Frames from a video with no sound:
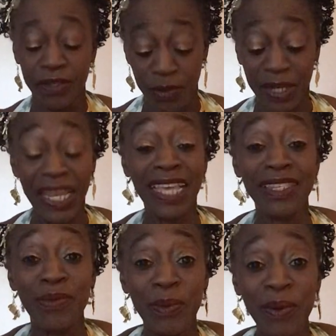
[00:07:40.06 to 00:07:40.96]

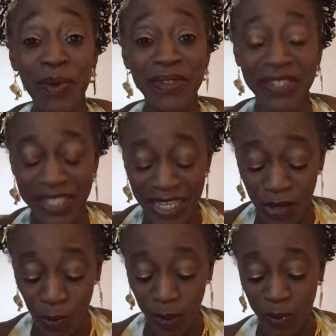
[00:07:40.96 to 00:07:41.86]
enhance what we want to see
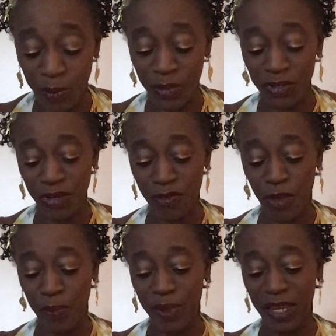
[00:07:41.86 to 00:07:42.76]
or what we want to
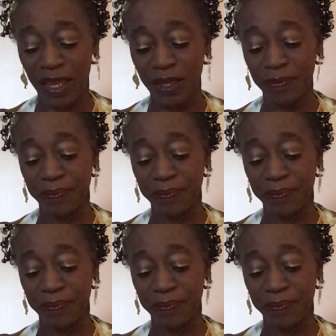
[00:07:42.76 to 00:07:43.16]
grow bigger.